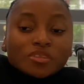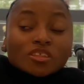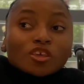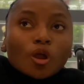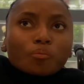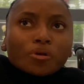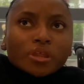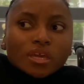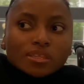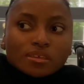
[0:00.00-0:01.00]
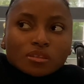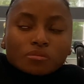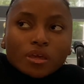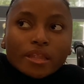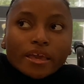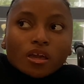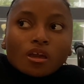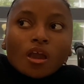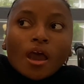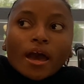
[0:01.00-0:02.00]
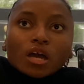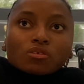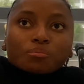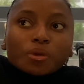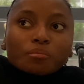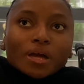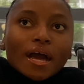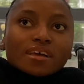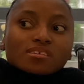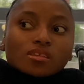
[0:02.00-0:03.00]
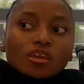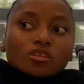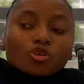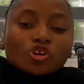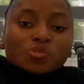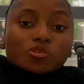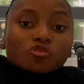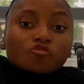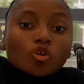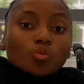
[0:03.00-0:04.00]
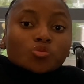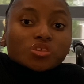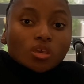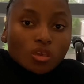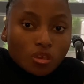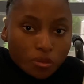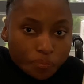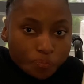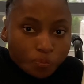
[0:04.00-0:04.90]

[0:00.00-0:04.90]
They operated, like, I remember I stayed in hospital for almost a year.